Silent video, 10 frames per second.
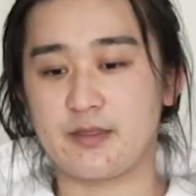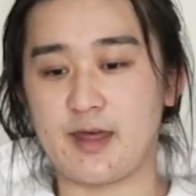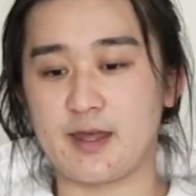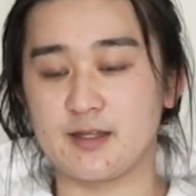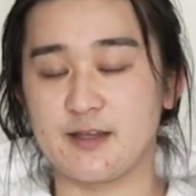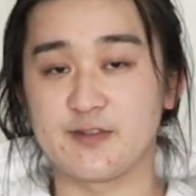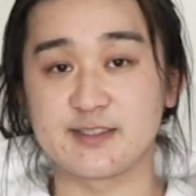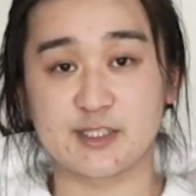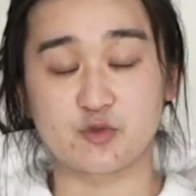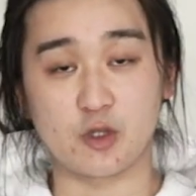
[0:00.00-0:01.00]
that if
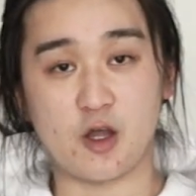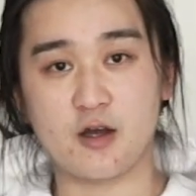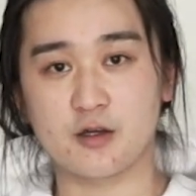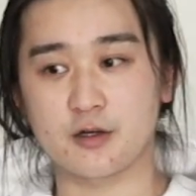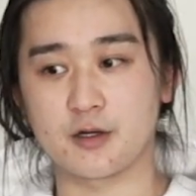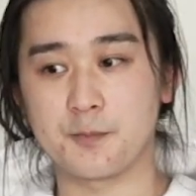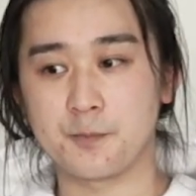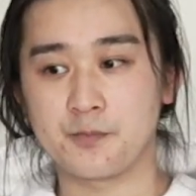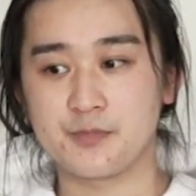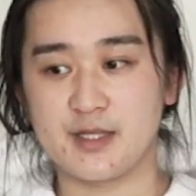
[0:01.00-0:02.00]
his legs were longer
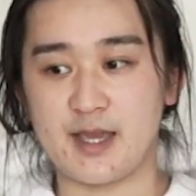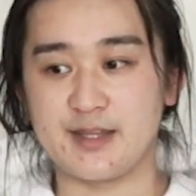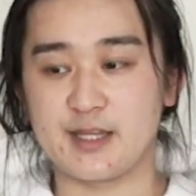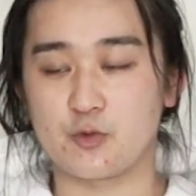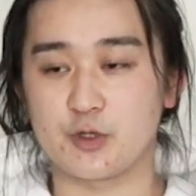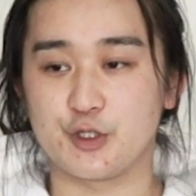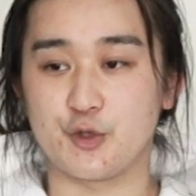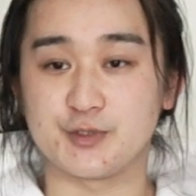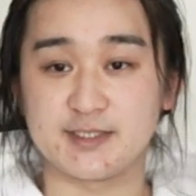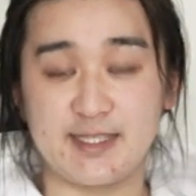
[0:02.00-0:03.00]
and there were
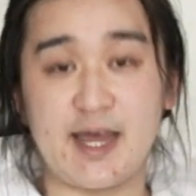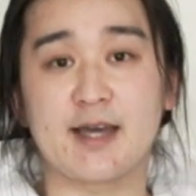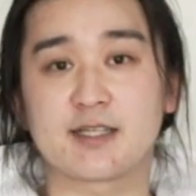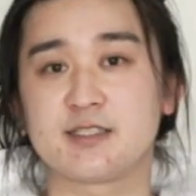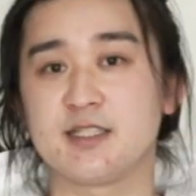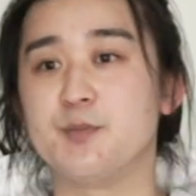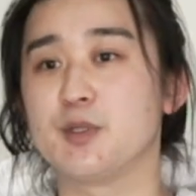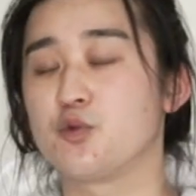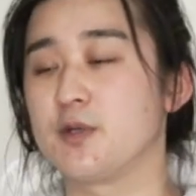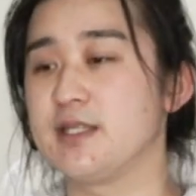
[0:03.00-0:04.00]
no stacks in
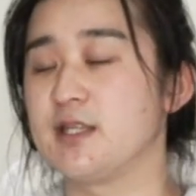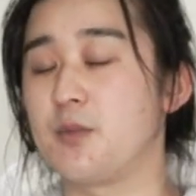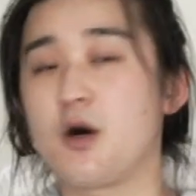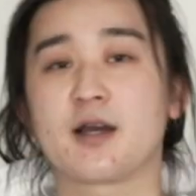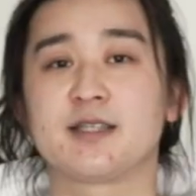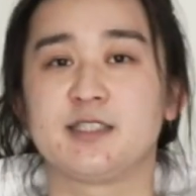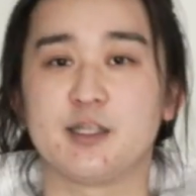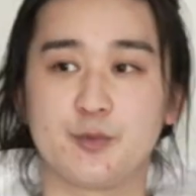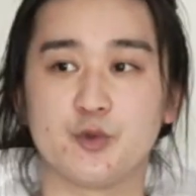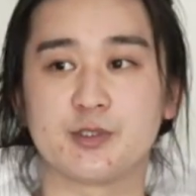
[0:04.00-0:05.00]
between the pockets and
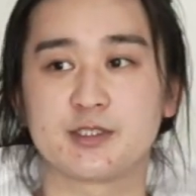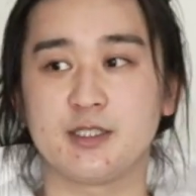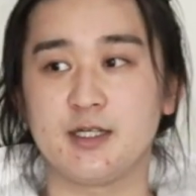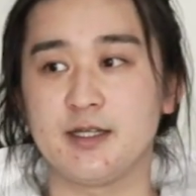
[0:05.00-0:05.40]
the boots,